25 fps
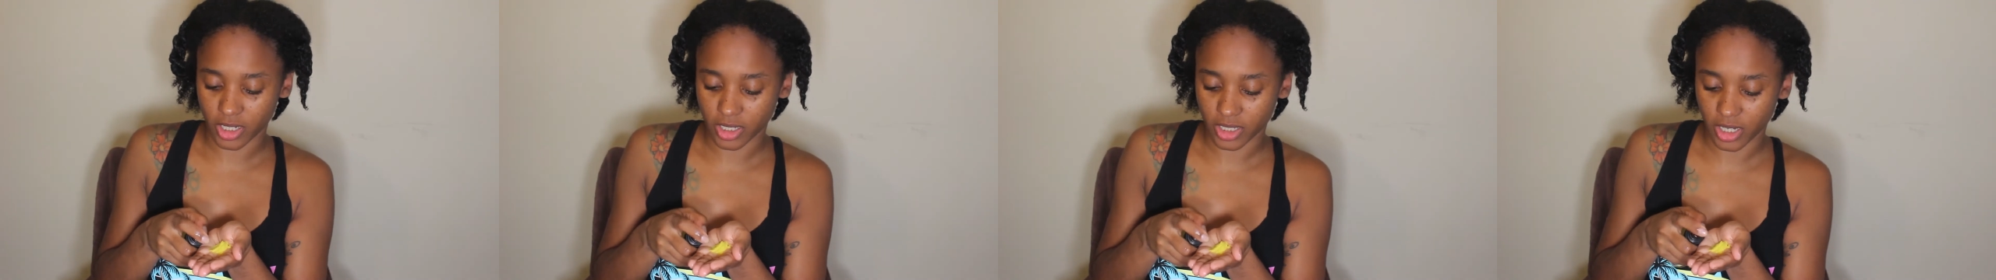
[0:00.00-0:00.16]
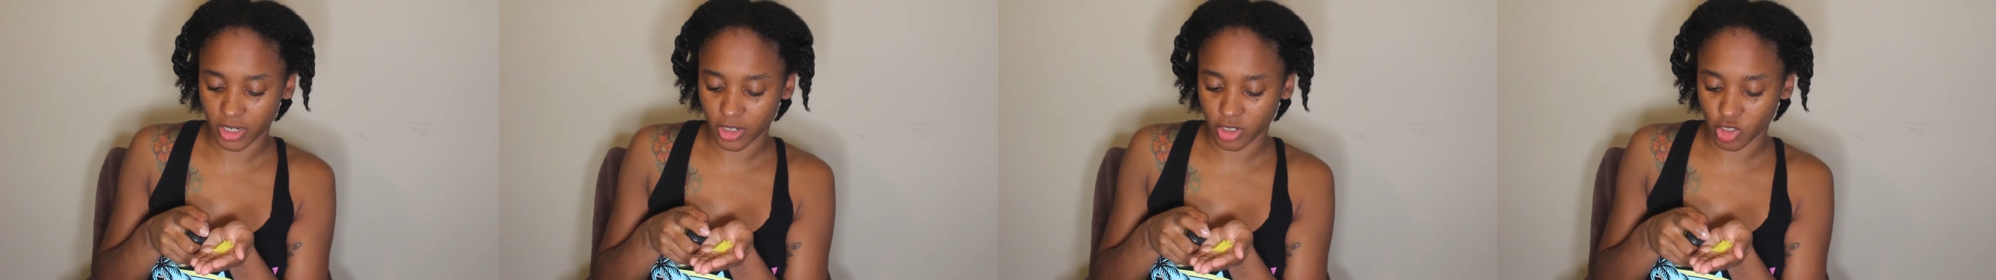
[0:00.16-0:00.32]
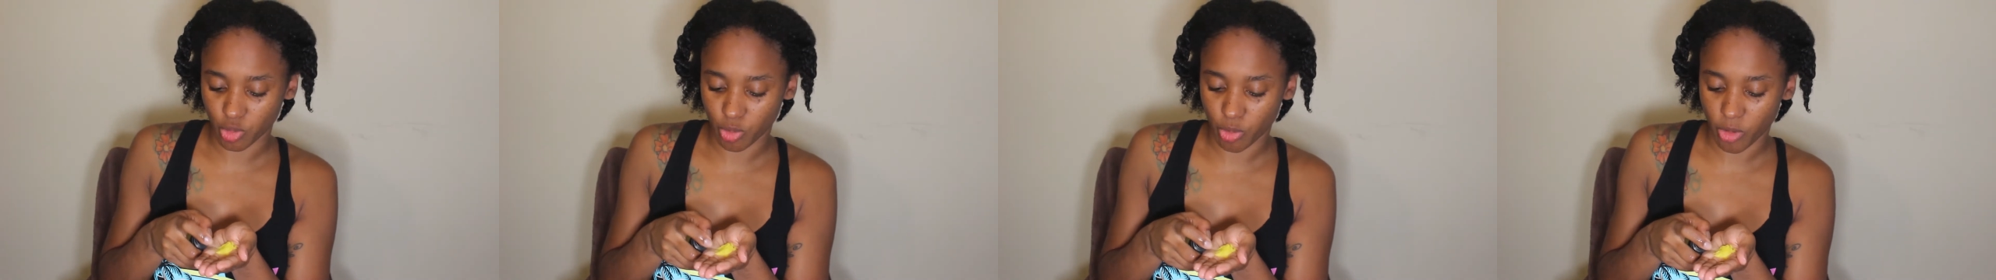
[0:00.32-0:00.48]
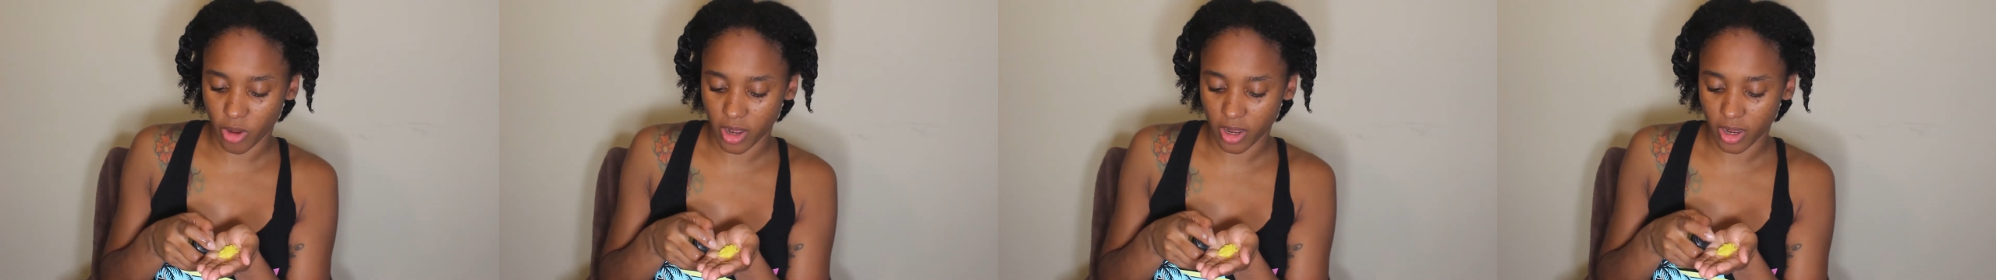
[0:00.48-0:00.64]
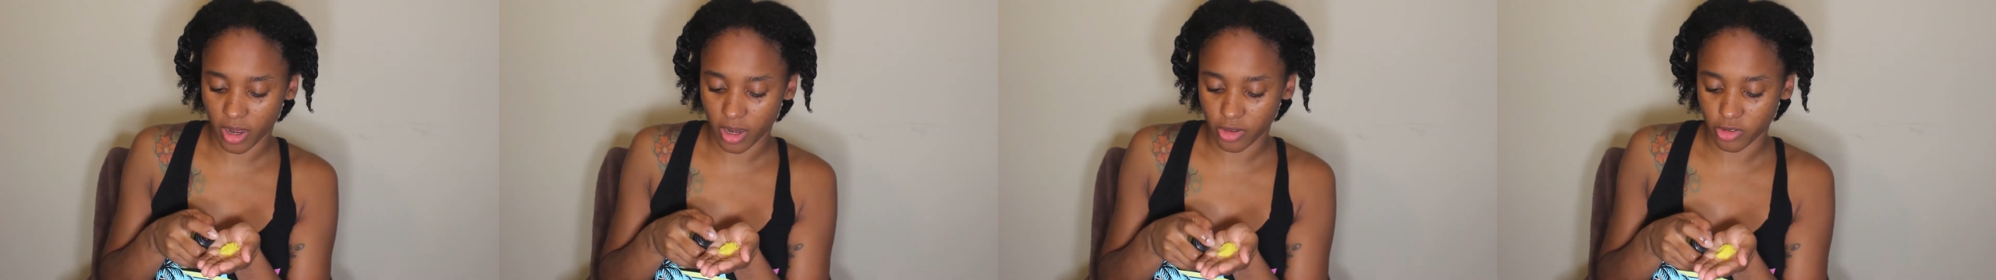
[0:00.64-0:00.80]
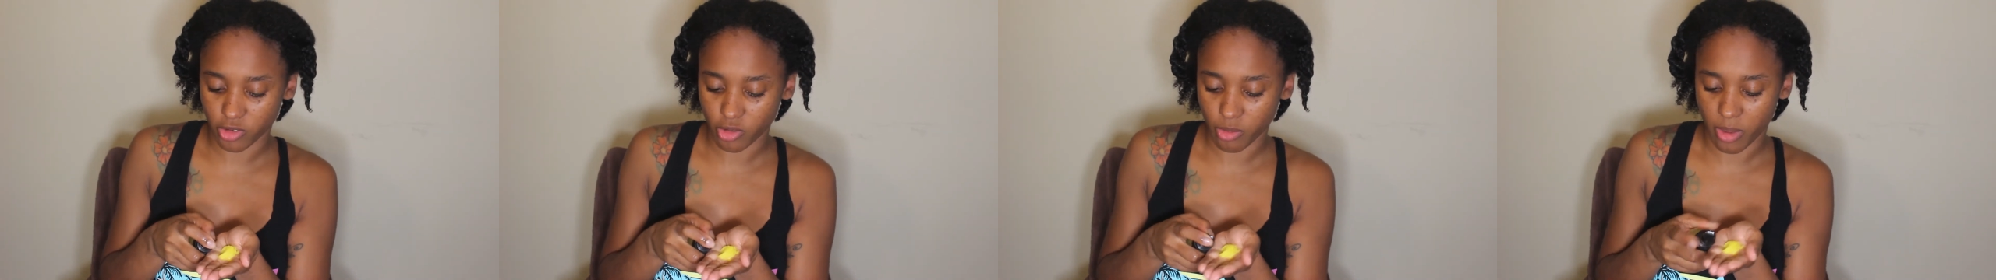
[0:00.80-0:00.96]
instead of spraying
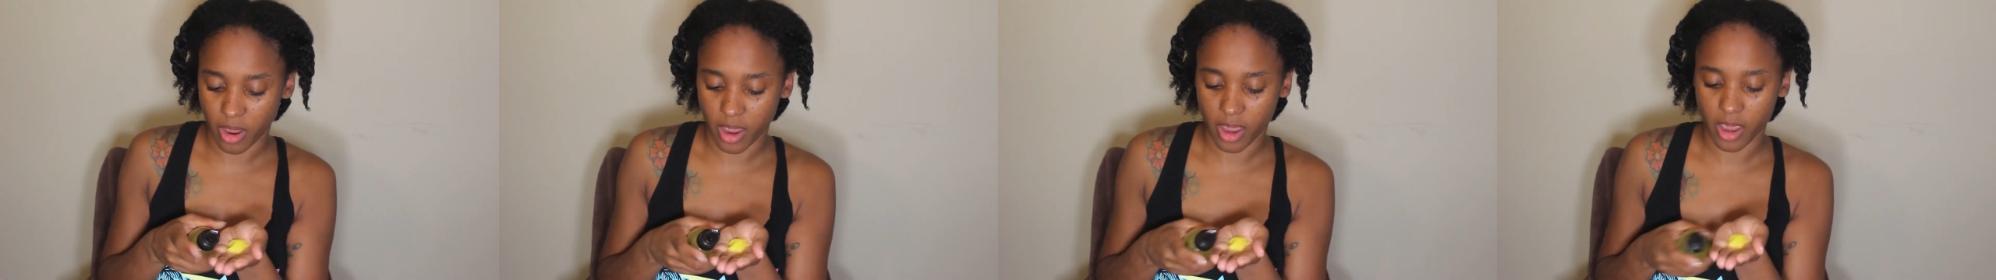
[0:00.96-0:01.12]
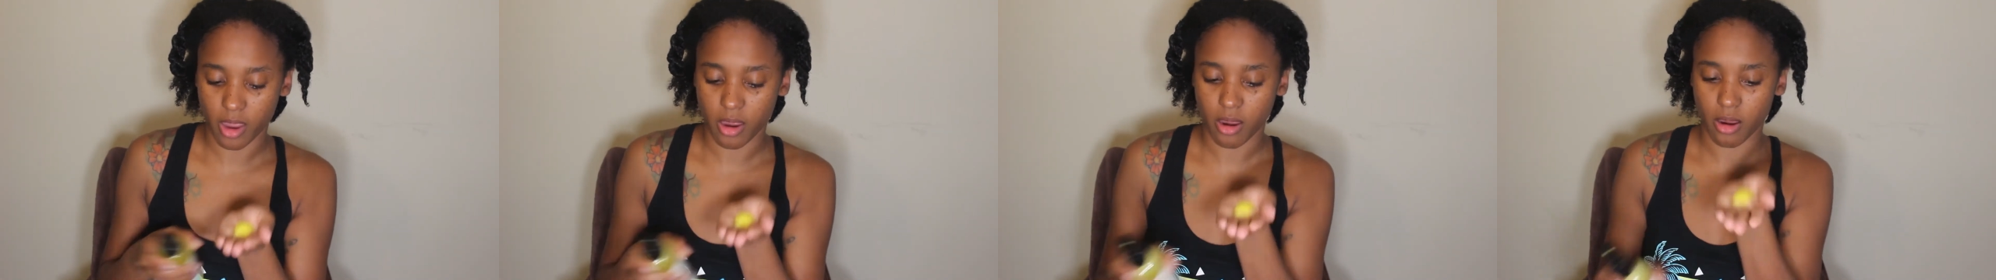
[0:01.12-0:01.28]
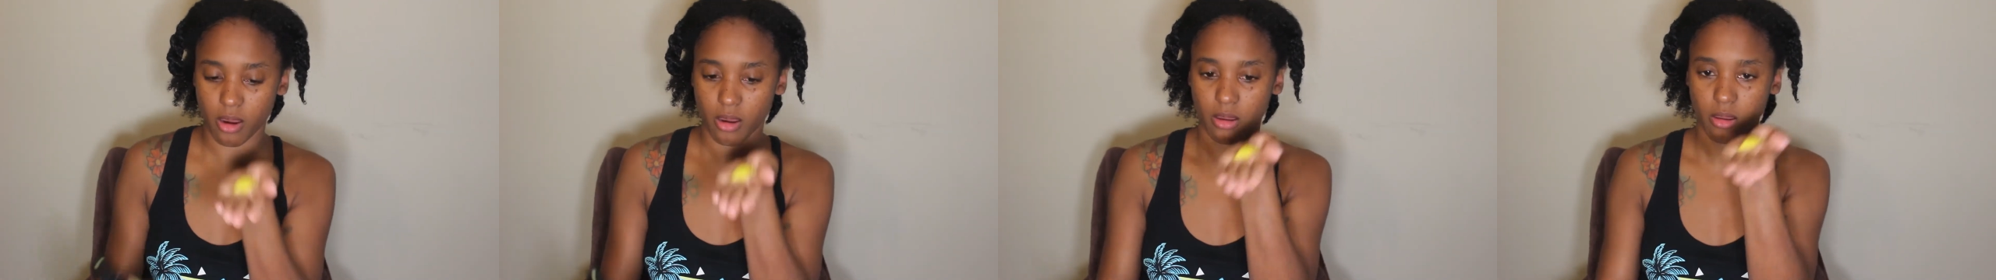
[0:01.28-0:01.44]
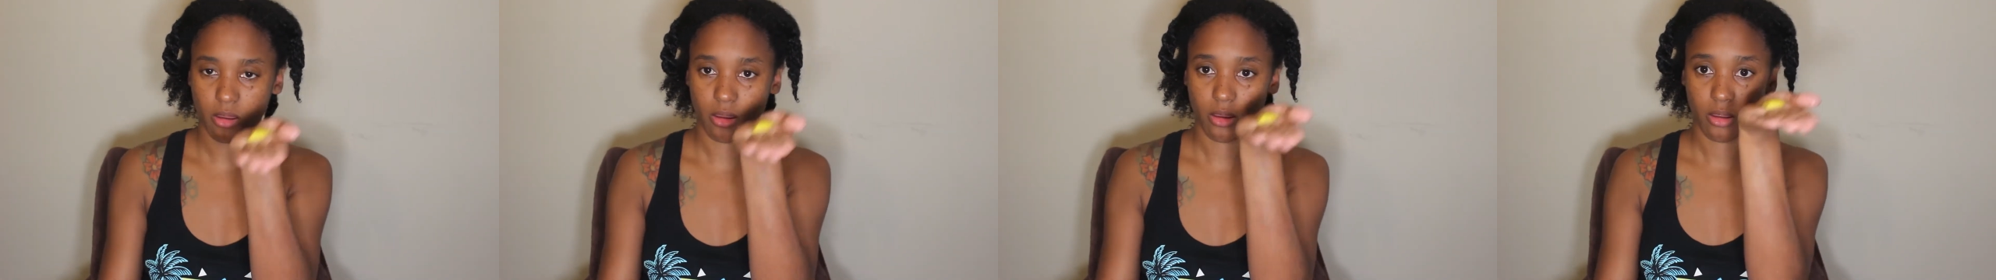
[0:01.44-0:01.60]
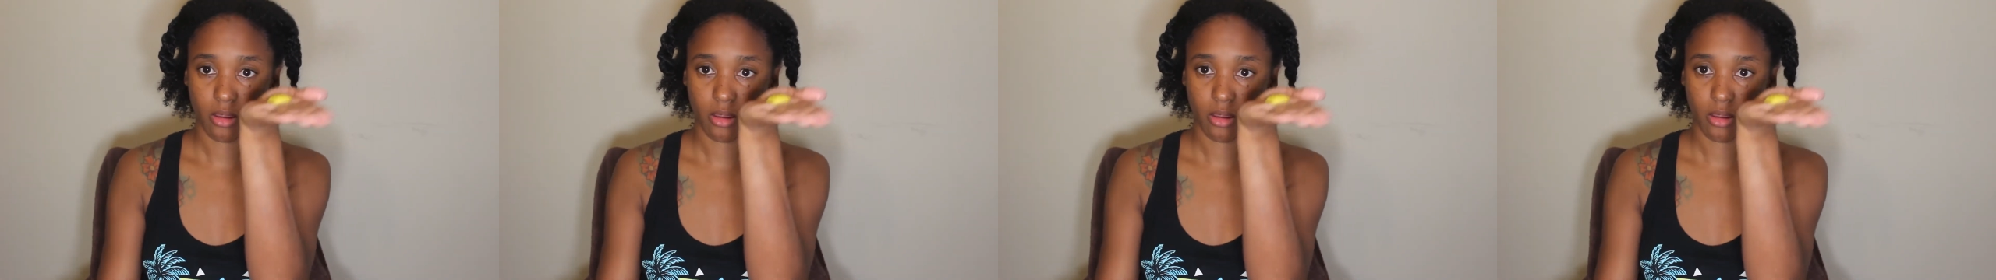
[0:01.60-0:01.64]
it into my hair.